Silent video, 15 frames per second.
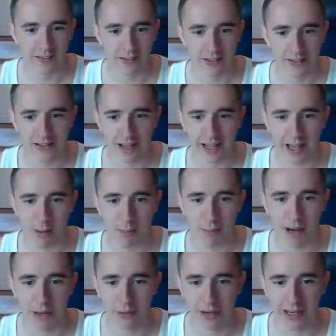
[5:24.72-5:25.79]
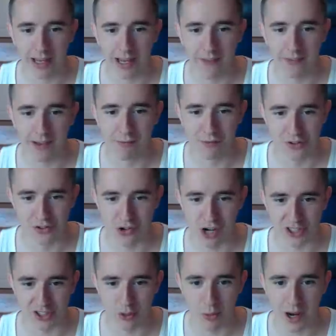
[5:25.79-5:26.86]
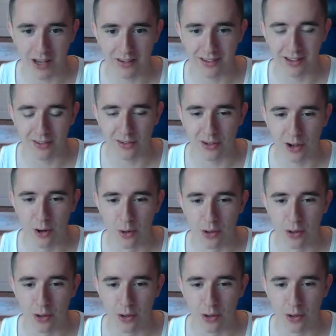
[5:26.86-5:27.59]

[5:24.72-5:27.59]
This is like American infrastructure. Why is it so